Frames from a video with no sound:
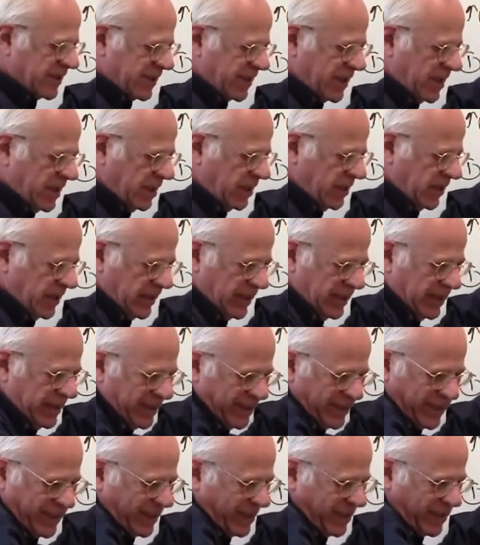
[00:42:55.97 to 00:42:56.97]
C in,
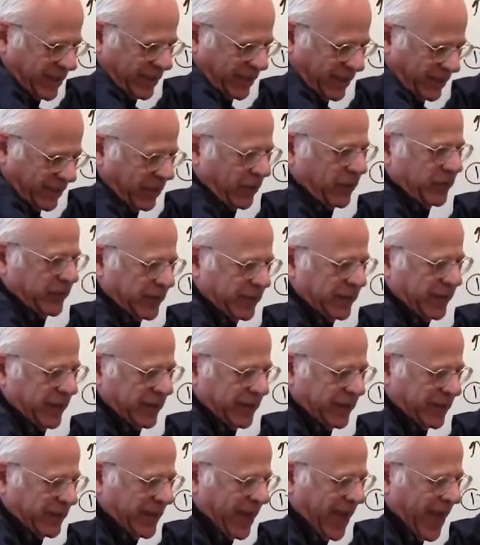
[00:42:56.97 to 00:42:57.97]
you know,
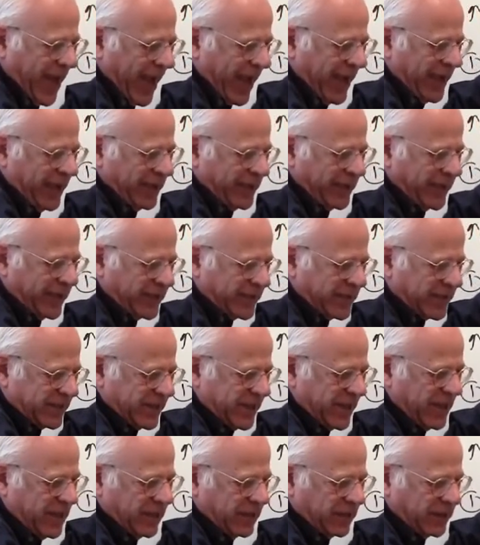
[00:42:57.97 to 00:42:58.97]
in iron and
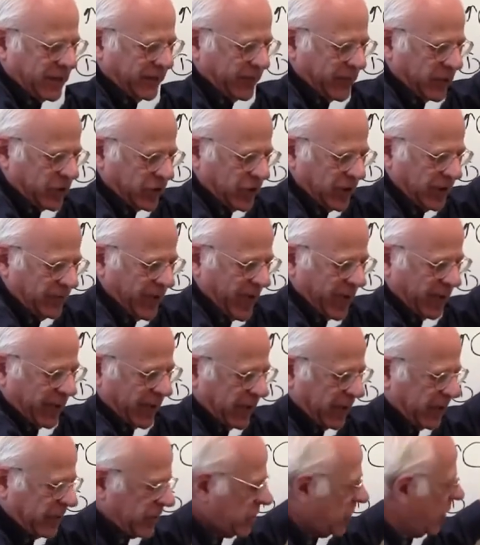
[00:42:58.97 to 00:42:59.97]
steel and machine making